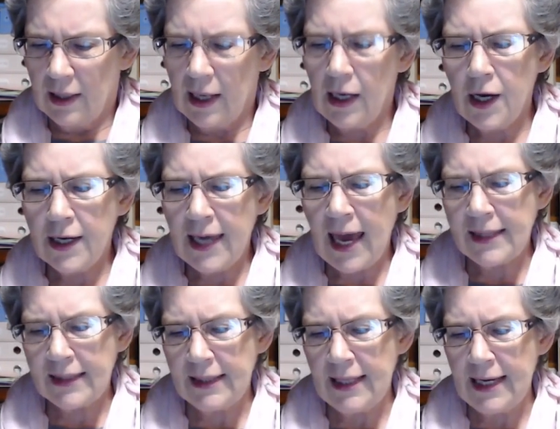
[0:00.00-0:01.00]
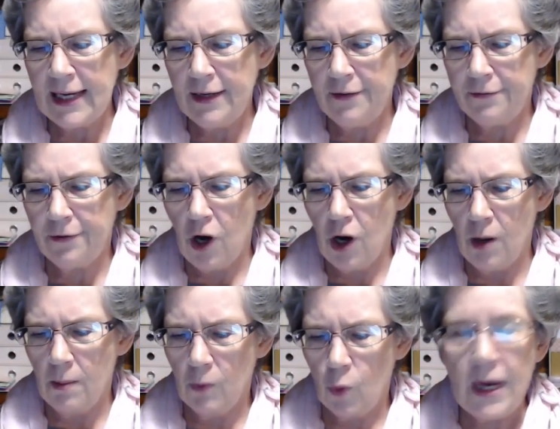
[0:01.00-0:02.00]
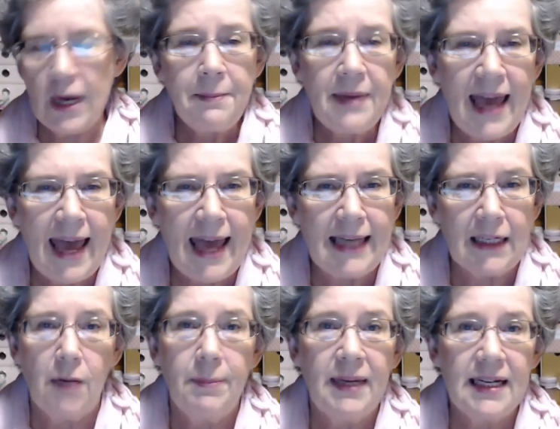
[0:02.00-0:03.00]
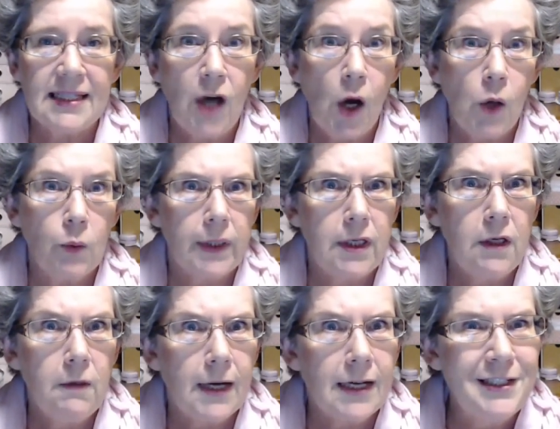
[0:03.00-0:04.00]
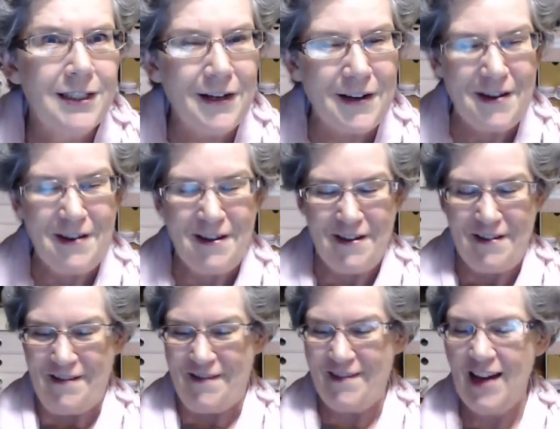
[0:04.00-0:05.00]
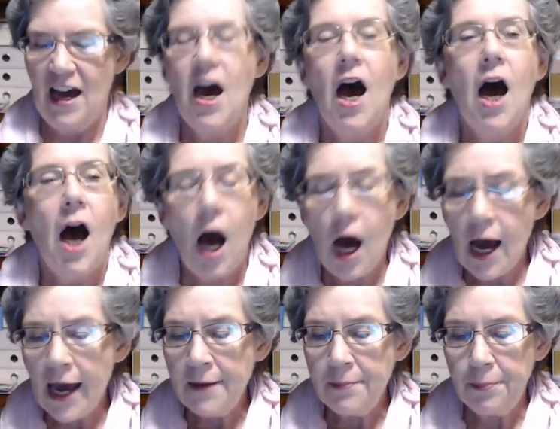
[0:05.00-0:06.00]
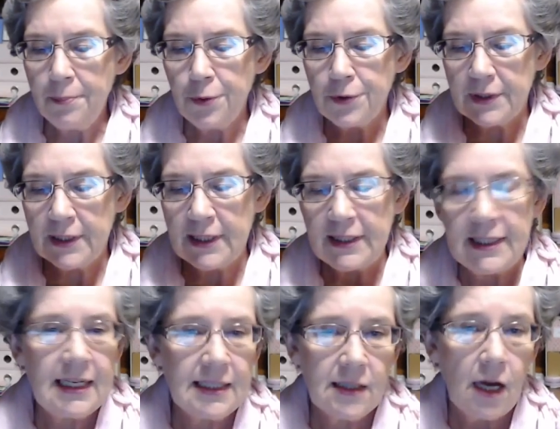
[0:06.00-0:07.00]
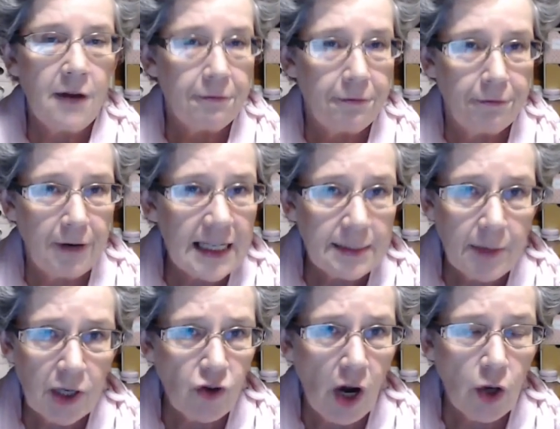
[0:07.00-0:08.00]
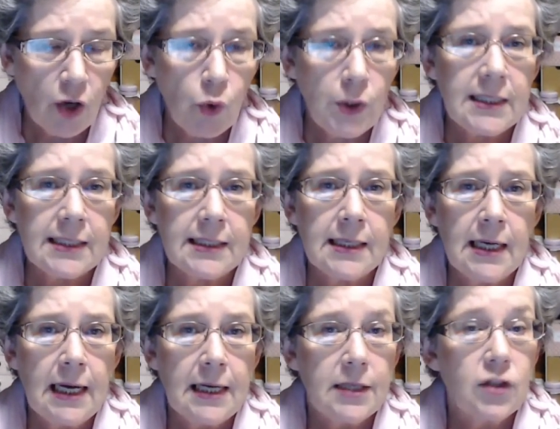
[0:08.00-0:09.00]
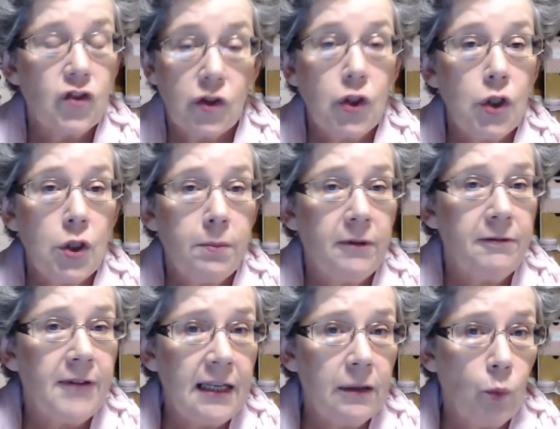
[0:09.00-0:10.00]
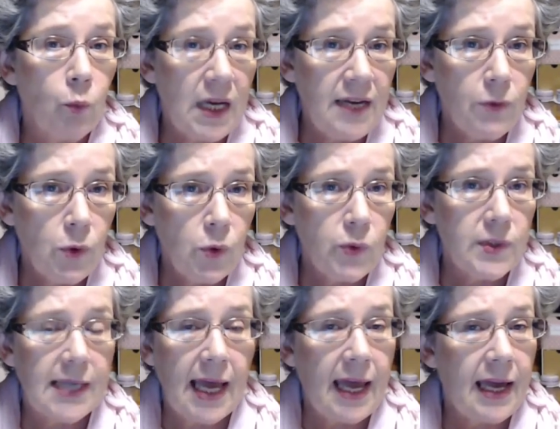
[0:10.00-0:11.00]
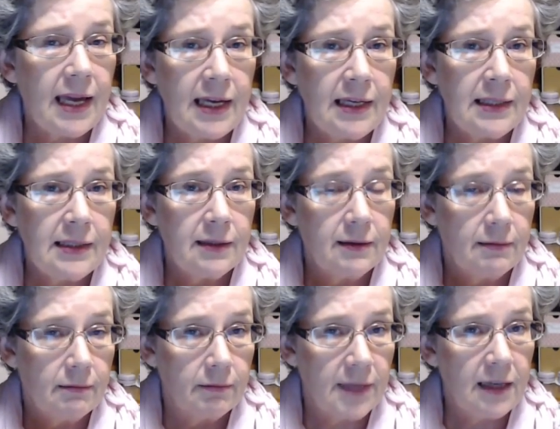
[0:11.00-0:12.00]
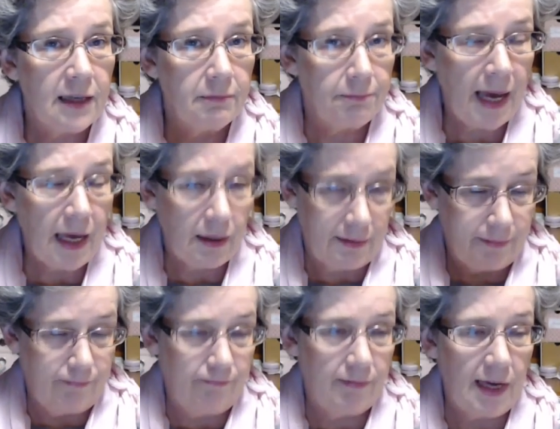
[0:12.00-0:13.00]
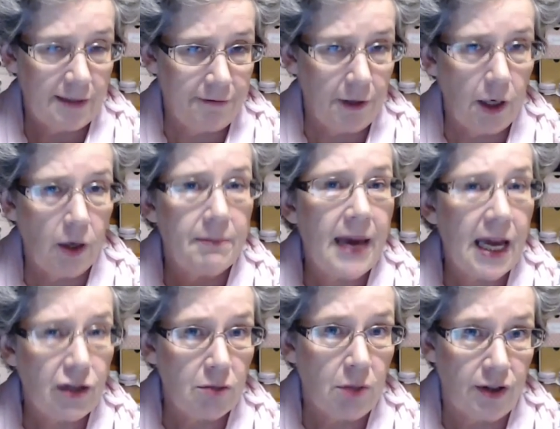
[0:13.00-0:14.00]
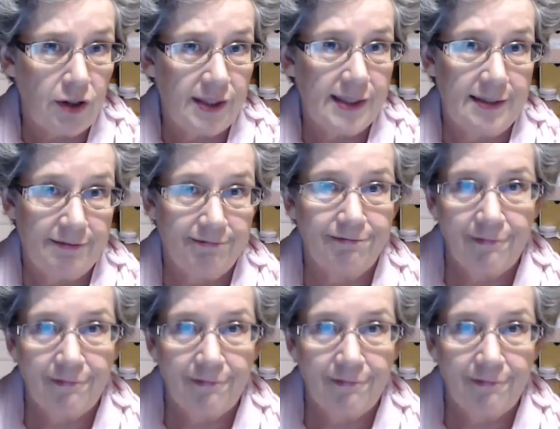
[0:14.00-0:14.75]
Hello, Kathleen from Queanbeyan. I bet it's cold where you are too. I put the things, I freeze my dry goods to prevent weevils and then as a follow-on pantry moths.